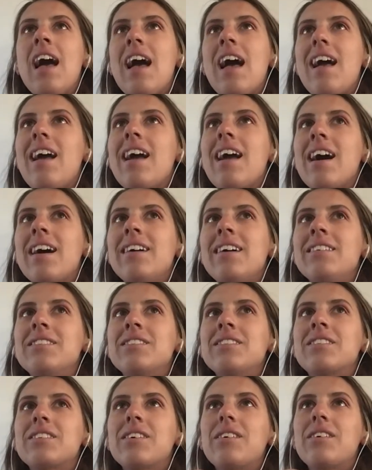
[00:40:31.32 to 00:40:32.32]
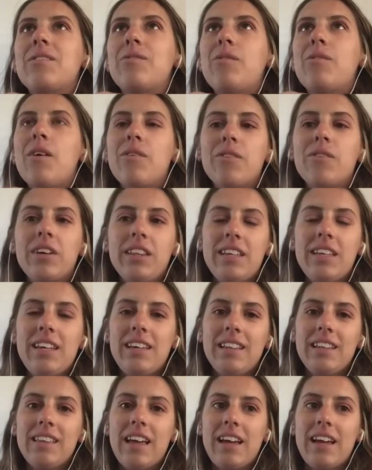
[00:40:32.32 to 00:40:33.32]
And what
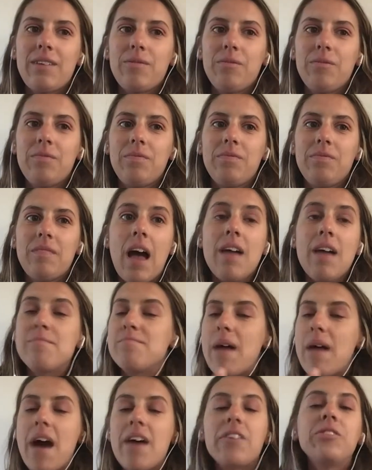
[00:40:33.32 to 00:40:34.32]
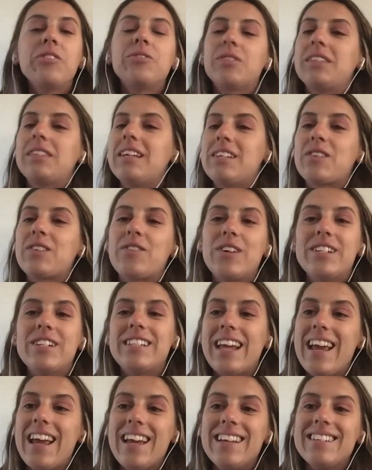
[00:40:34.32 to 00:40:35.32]
really, like, I've battled with this for
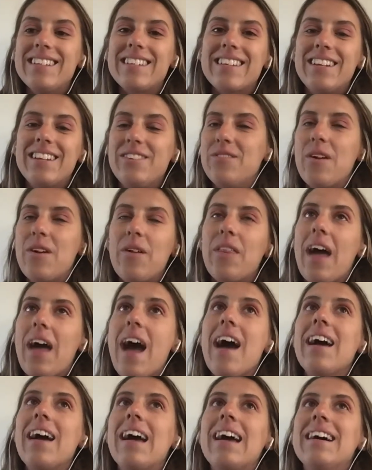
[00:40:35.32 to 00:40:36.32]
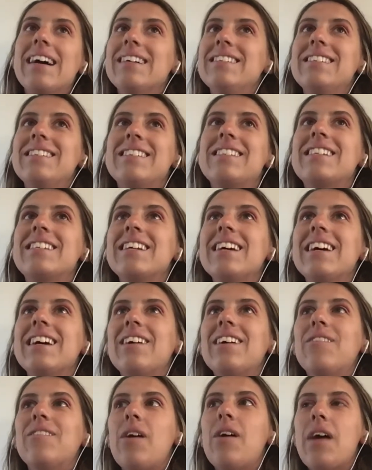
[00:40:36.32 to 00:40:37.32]
days, and you know that. And
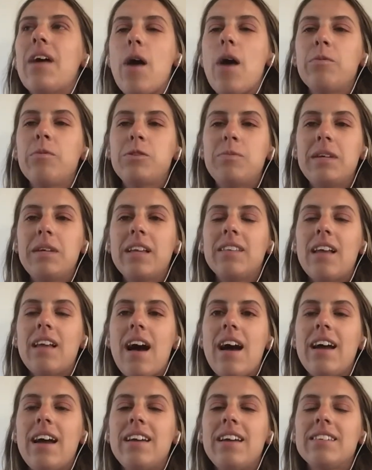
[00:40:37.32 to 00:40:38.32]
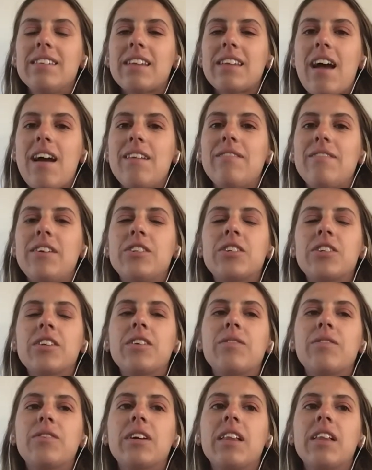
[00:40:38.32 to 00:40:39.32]
what helps me a lot is I
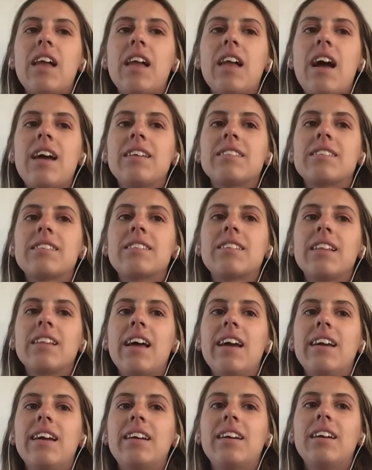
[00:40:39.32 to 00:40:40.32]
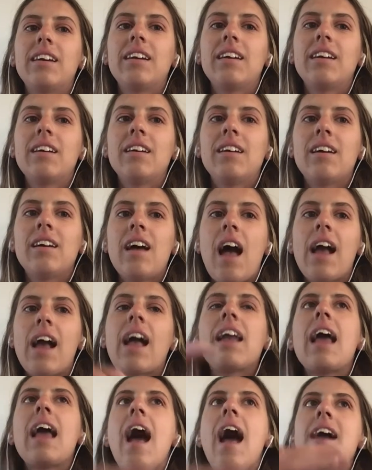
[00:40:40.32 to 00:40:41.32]
eventually realized, like, I
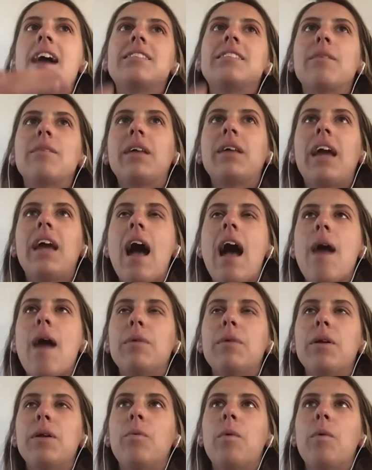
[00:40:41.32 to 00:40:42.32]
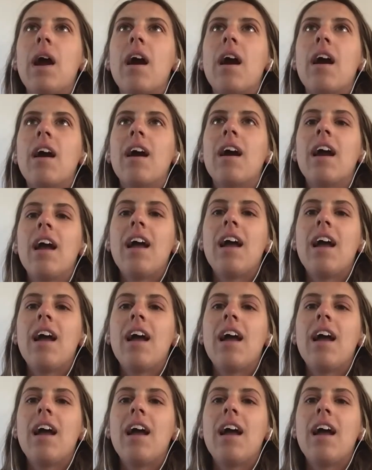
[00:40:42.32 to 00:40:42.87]
kind of had something happen where